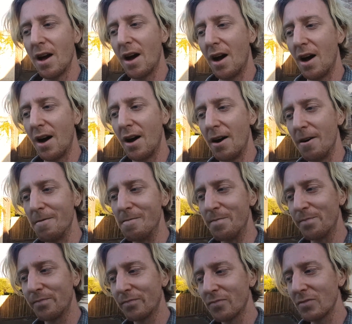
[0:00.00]
Yeah,
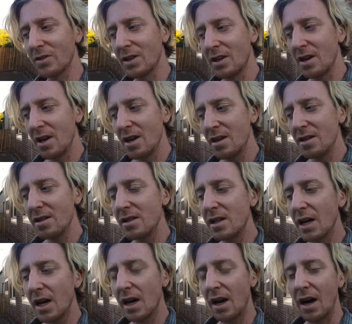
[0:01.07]

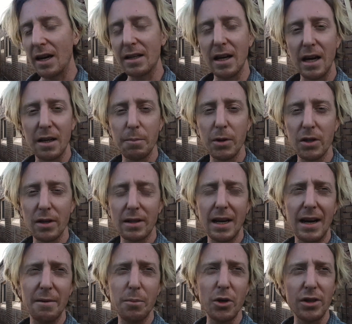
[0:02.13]
I
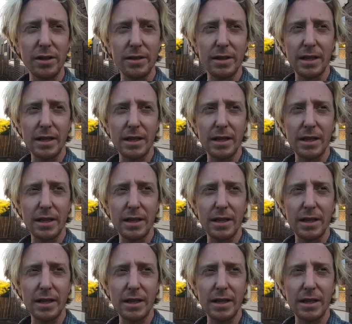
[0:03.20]
kind of put